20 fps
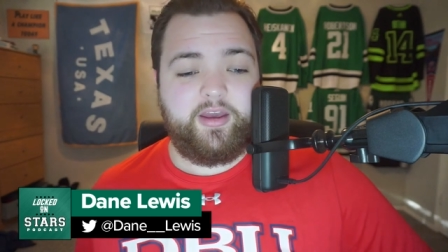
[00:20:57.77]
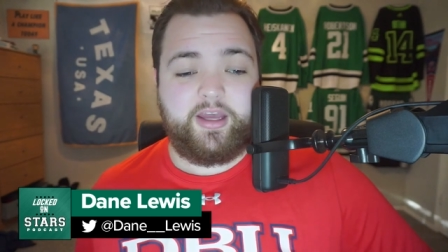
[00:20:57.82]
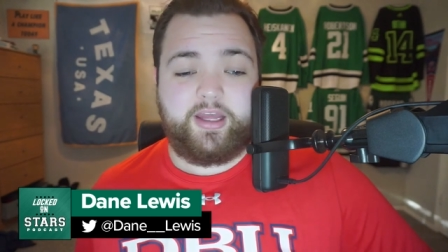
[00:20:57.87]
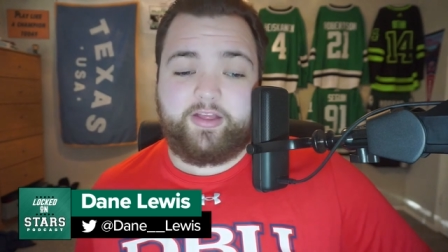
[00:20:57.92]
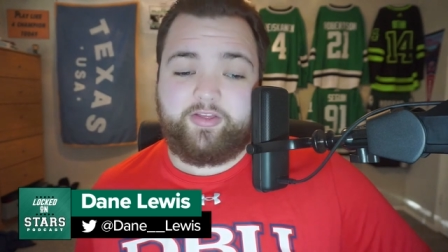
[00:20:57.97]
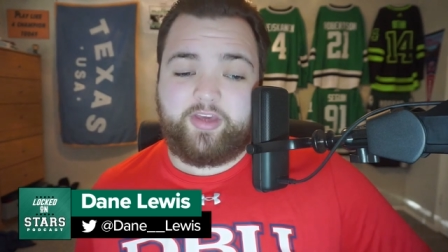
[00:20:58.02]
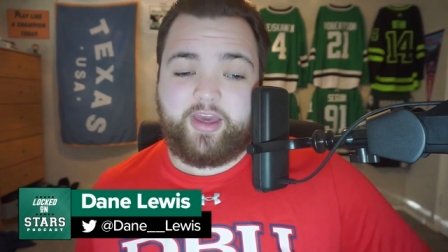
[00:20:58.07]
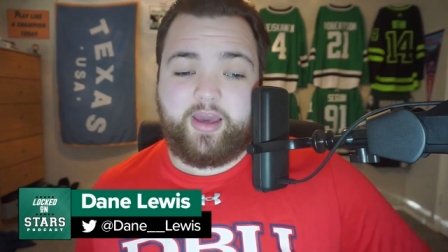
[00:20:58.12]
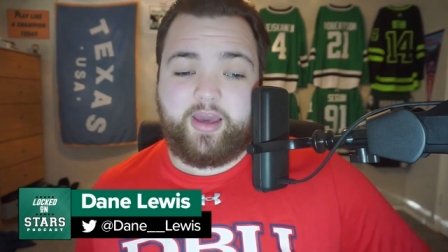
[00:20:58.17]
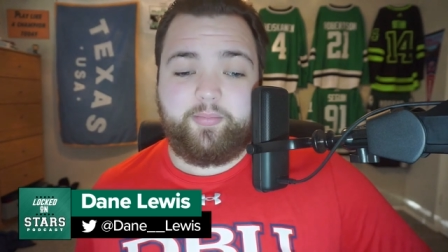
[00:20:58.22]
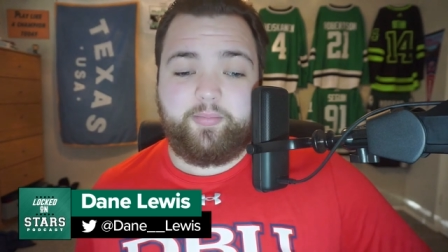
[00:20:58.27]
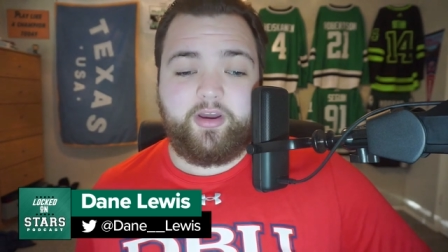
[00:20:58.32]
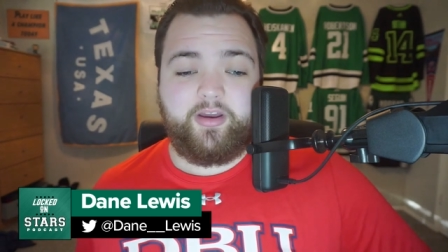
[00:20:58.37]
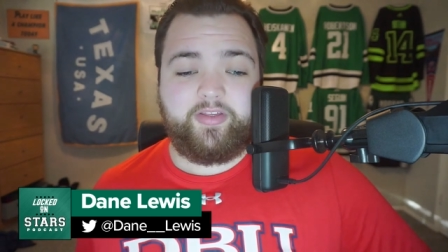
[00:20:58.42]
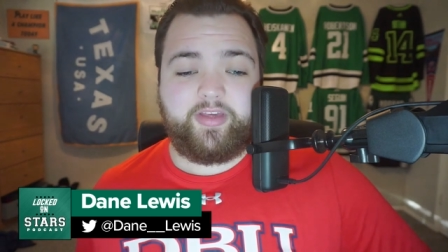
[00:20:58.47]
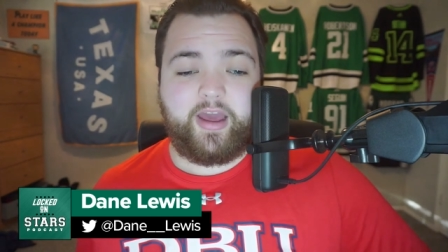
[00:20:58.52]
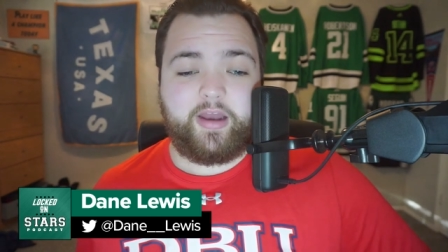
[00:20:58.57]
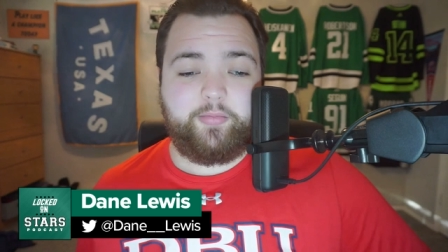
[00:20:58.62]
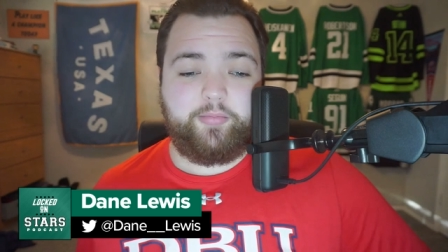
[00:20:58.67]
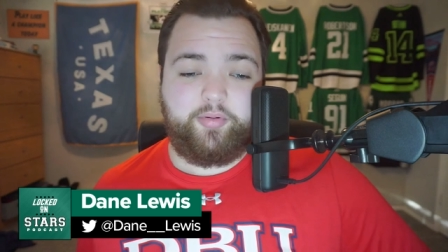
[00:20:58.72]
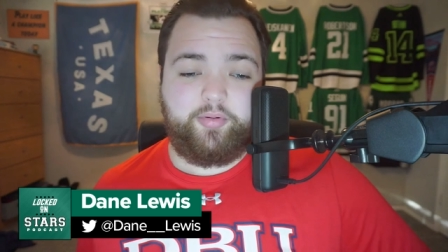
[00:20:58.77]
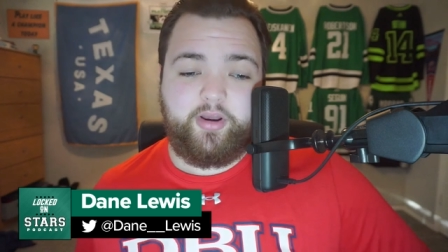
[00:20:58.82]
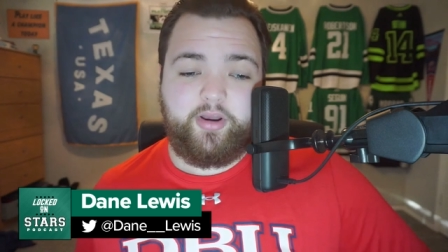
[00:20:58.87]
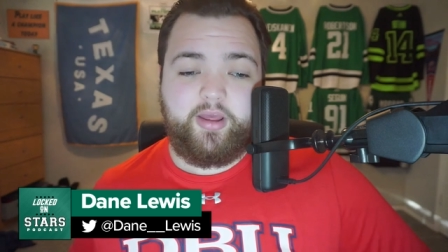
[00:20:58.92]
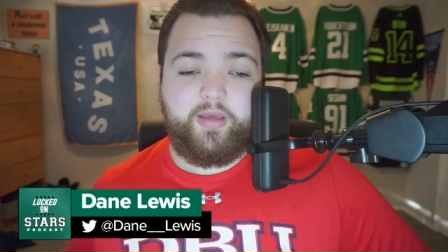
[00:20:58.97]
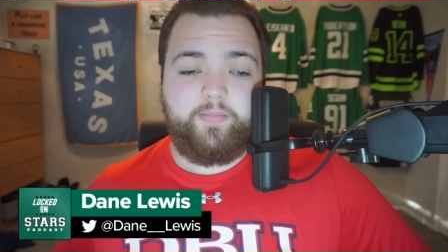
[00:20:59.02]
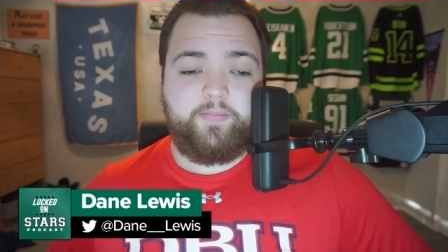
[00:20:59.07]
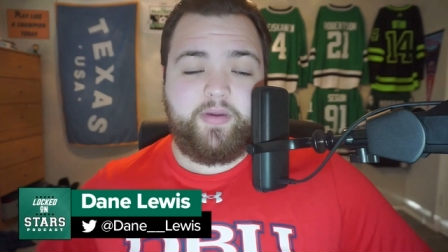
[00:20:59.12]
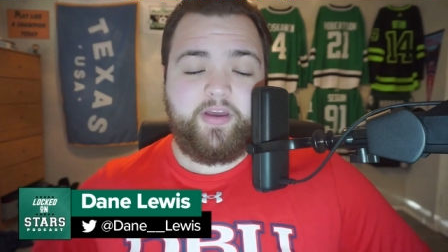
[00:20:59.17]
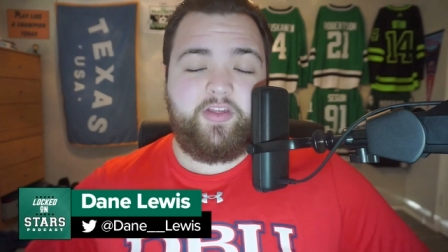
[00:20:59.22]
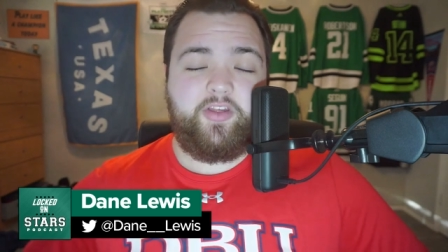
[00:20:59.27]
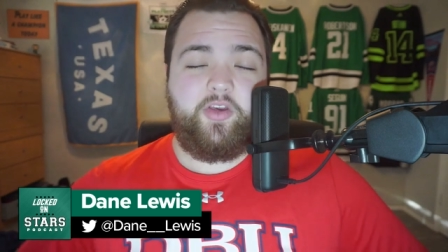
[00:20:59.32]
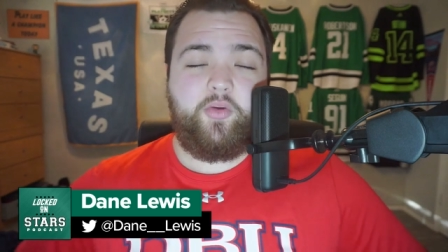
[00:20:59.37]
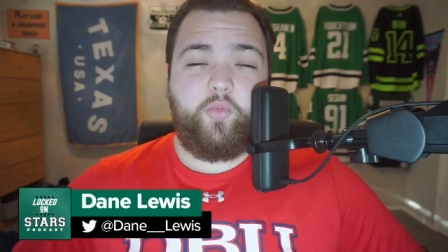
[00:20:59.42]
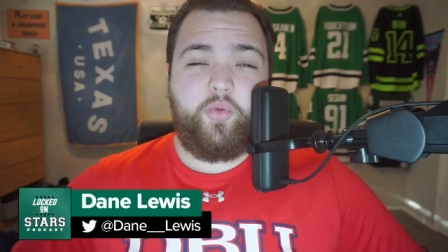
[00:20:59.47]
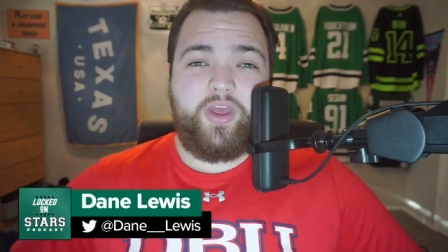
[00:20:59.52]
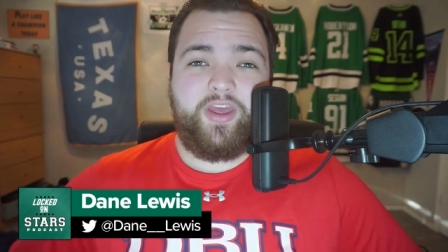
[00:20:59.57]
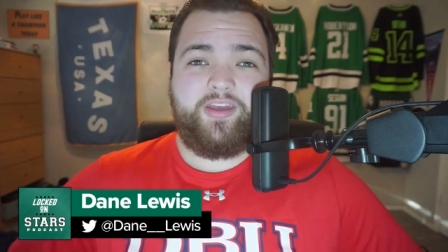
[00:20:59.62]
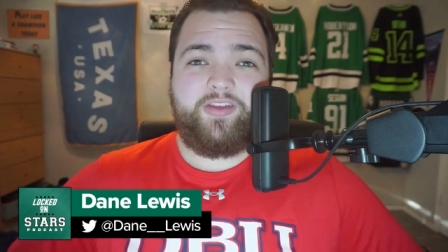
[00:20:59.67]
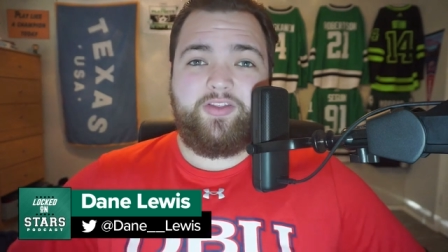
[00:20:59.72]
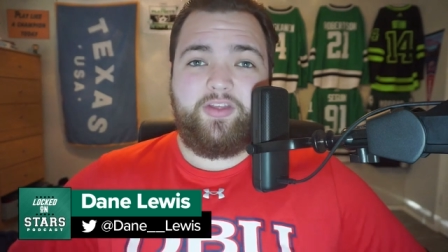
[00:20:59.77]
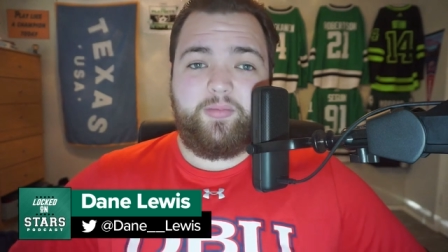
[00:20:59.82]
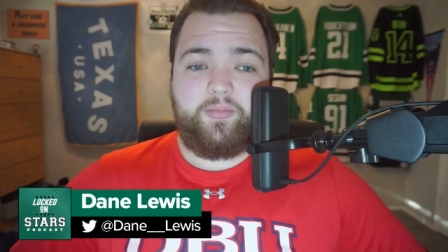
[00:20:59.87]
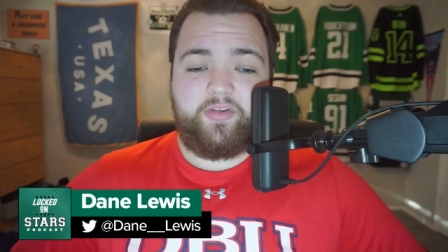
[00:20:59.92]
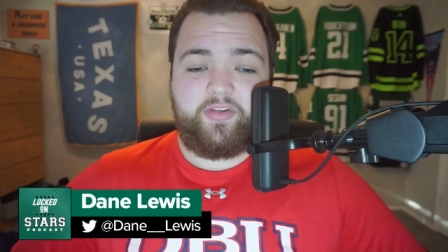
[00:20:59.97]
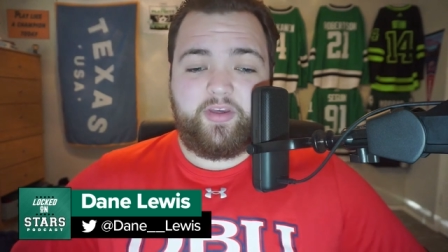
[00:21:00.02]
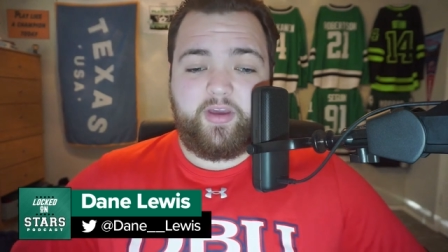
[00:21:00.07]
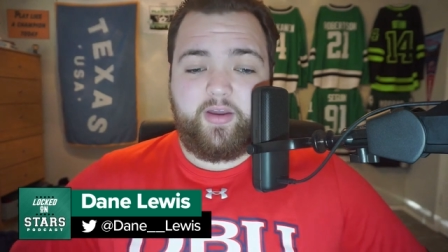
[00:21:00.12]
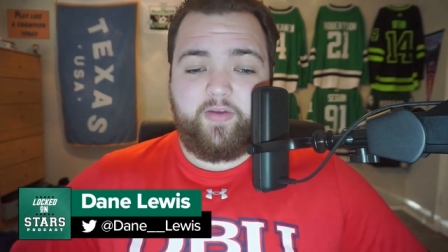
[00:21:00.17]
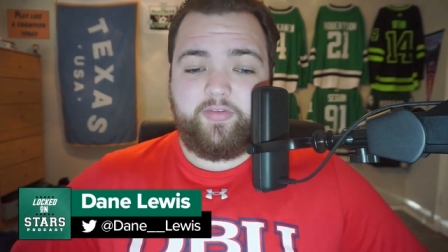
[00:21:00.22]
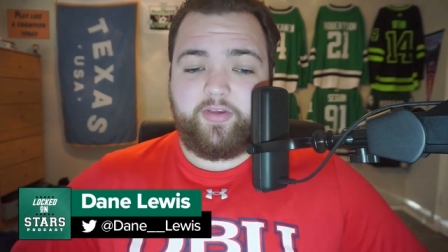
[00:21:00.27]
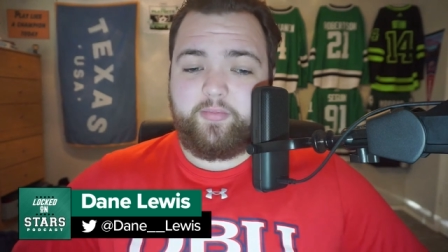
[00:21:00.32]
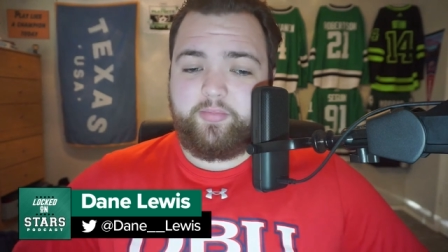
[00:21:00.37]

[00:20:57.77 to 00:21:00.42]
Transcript: And Tampa has had a pretty busy week themselves,